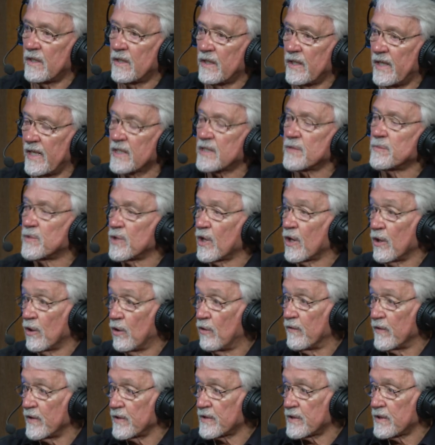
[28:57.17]
get some
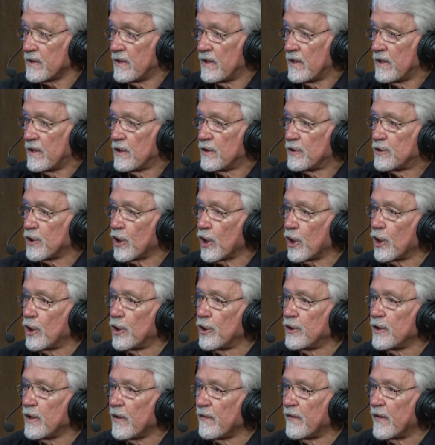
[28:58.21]
turnovers.
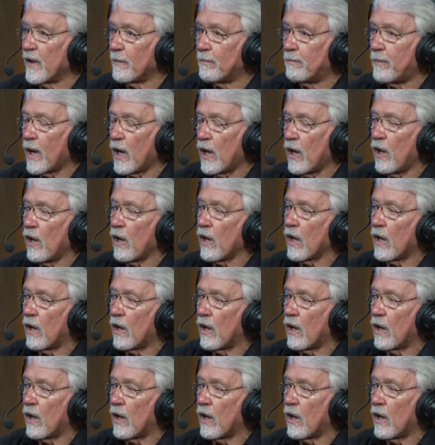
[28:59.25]
Turn the ball